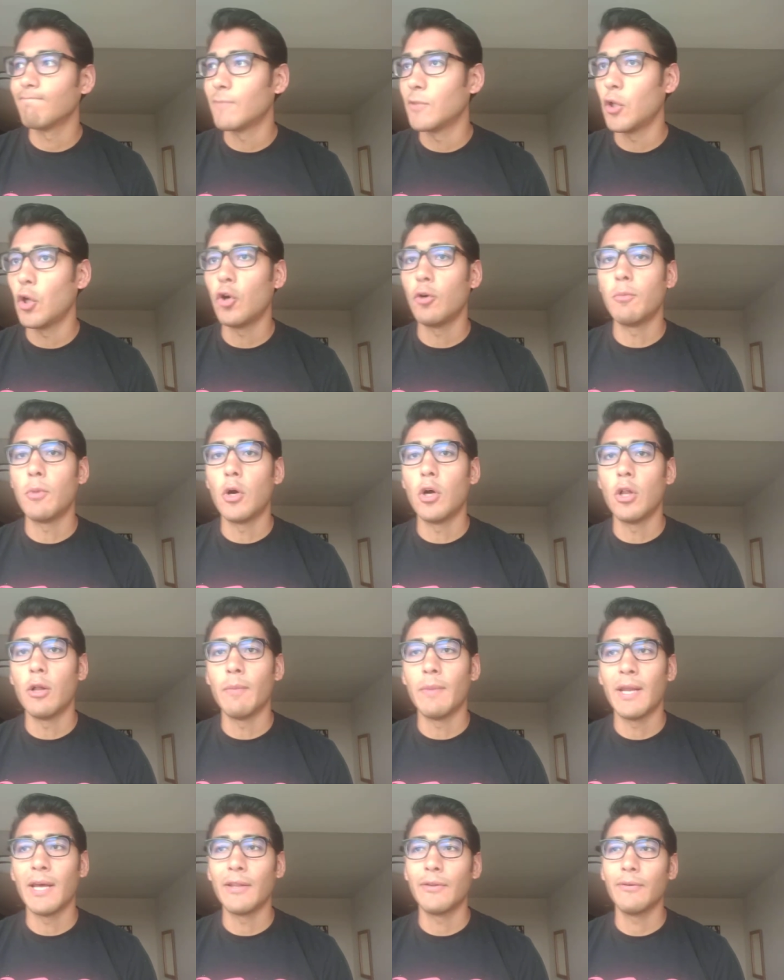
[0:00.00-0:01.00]
lowball
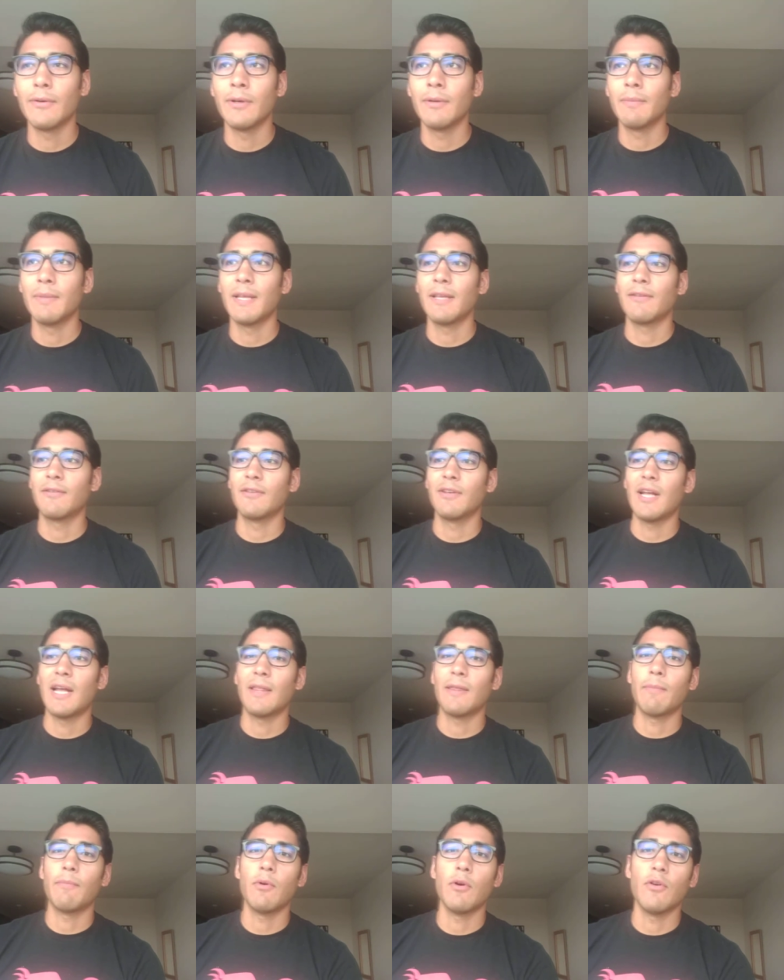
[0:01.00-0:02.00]
and not do it, but that's
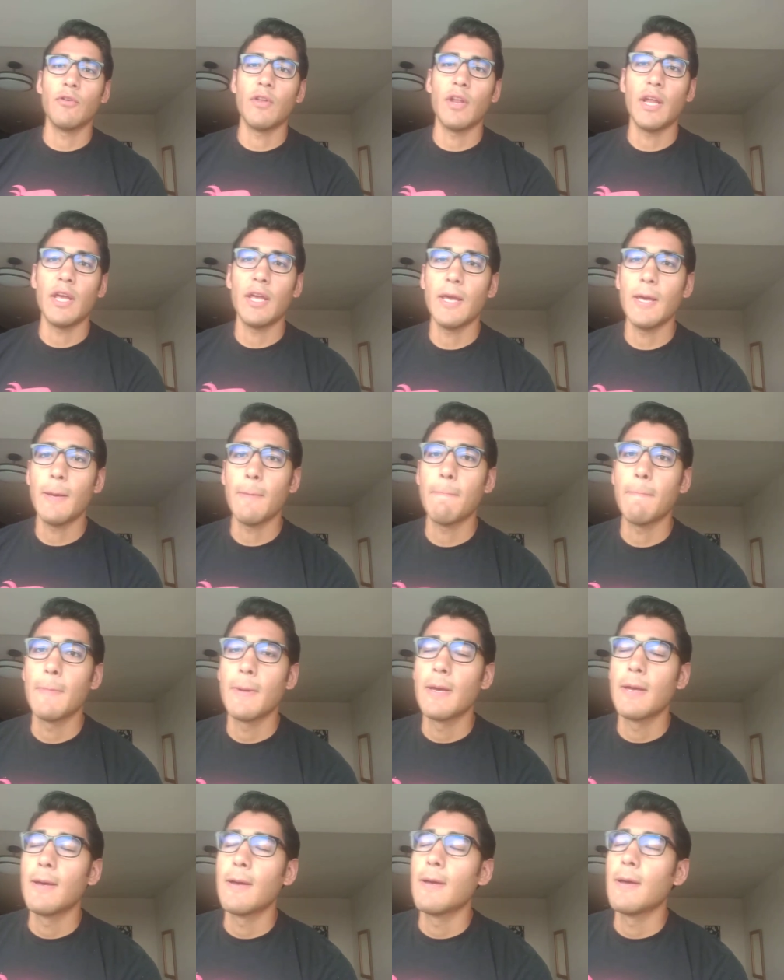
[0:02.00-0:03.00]
not the person I am.
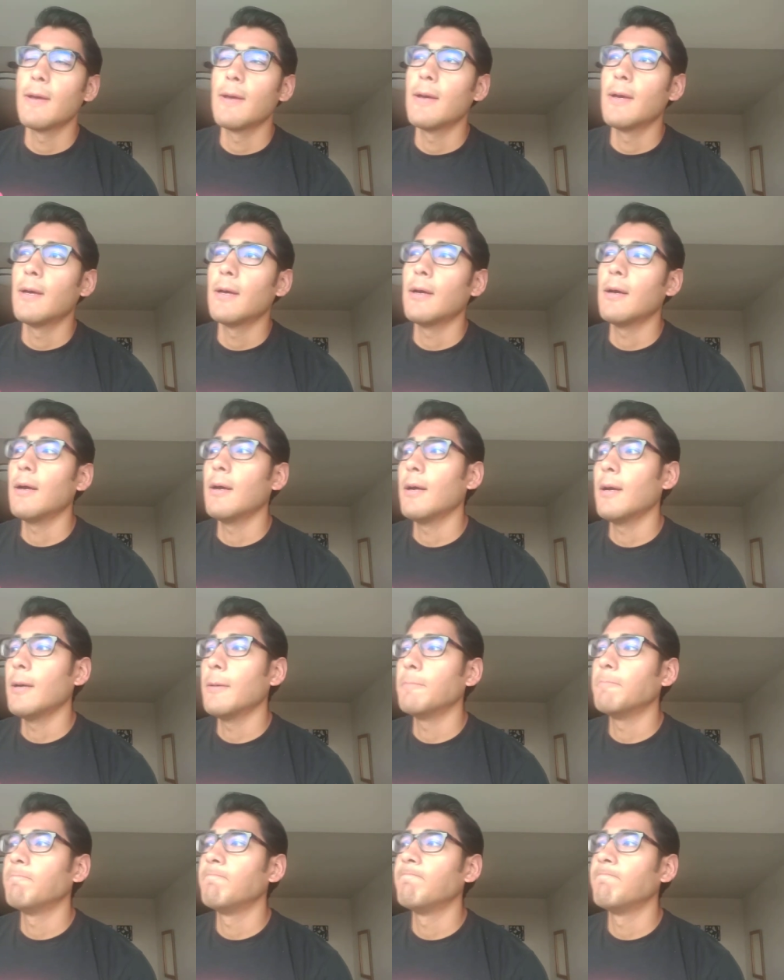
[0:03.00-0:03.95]
Uh,